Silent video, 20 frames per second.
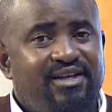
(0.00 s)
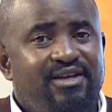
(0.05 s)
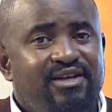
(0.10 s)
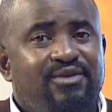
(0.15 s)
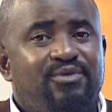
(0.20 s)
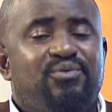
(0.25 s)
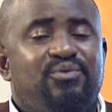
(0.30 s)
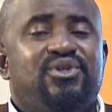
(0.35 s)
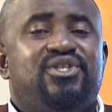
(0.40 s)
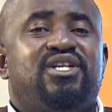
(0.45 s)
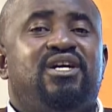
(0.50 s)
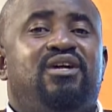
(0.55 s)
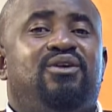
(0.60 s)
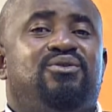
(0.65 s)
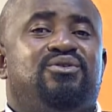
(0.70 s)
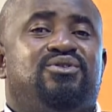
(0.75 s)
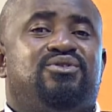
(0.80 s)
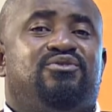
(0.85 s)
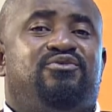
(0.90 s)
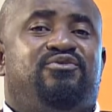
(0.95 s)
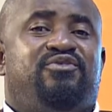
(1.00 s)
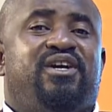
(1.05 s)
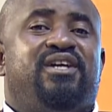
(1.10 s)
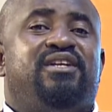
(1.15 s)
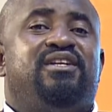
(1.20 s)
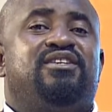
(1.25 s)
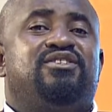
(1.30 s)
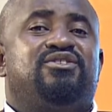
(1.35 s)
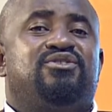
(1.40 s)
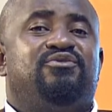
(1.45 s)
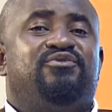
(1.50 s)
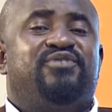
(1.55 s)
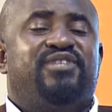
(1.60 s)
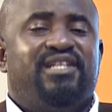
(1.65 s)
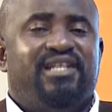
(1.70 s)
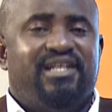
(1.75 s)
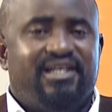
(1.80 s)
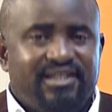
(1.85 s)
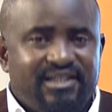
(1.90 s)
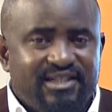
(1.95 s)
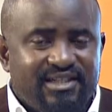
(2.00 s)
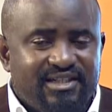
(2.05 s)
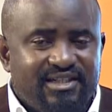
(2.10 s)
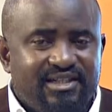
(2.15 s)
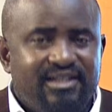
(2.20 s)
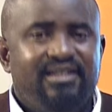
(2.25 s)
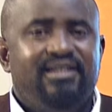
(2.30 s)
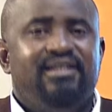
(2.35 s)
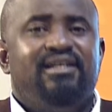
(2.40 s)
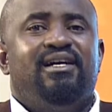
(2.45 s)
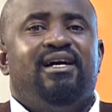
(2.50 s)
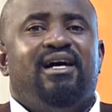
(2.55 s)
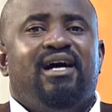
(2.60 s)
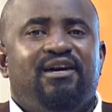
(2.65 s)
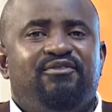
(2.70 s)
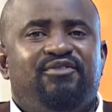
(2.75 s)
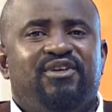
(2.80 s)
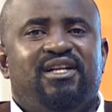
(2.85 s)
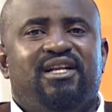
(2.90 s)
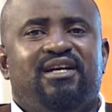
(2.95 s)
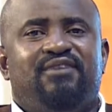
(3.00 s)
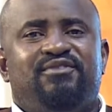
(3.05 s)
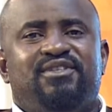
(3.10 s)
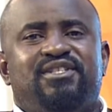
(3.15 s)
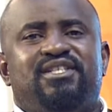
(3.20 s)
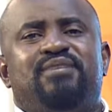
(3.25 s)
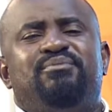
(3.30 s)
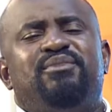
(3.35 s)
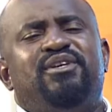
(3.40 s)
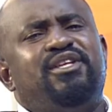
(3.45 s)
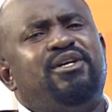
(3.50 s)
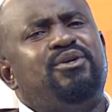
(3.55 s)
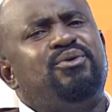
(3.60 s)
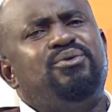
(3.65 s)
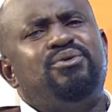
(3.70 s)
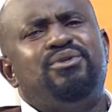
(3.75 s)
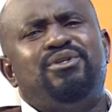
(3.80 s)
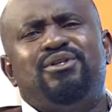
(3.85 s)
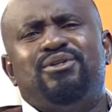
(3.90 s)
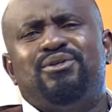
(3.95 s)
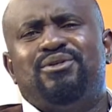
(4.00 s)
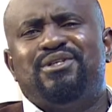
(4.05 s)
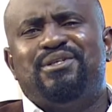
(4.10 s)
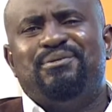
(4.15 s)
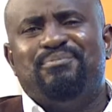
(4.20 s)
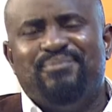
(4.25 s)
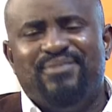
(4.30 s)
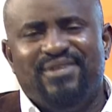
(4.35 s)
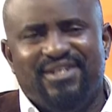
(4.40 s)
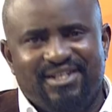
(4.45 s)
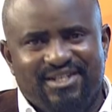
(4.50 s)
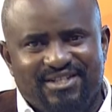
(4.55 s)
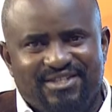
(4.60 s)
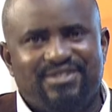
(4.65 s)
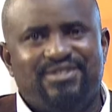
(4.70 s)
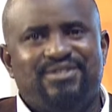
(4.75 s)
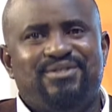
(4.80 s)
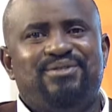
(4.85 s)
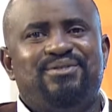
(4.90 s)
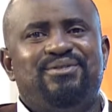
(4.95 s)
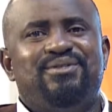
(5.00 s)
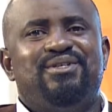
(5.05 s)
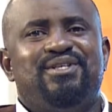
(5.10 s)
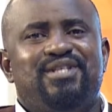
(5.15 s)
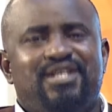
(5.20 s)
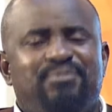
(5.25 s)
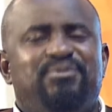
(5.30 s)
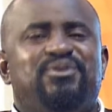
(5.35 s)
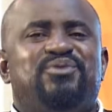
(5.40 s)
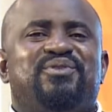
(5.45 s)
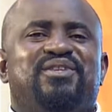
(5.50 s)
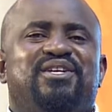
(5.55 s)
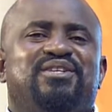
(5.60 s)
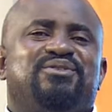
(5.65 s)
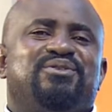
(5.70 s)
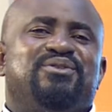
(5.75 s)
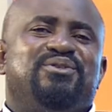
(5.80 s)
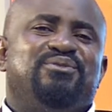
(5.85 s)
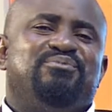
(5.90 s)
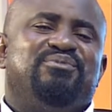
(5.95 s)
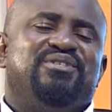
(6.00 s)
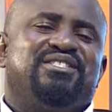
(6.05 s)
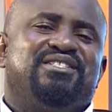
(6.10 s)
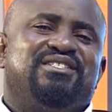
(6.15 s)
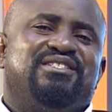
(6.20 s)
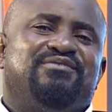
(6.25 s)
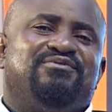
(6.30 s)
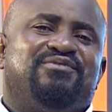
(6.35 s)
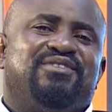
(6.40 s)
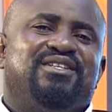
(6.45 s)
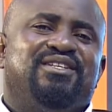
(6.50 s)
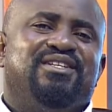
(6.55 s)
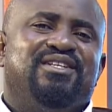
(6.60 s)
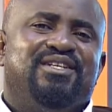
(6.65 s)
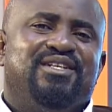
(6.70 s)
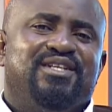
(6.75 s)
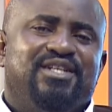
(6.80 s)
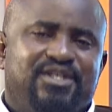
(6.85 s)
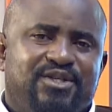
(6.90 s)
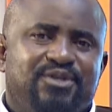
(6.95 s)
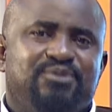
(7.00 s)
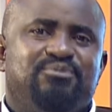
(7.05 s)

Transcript: we shall also find a soft landing. Have a lovely day. May the good Lord bless you. Keep it with us on UBC TV. Good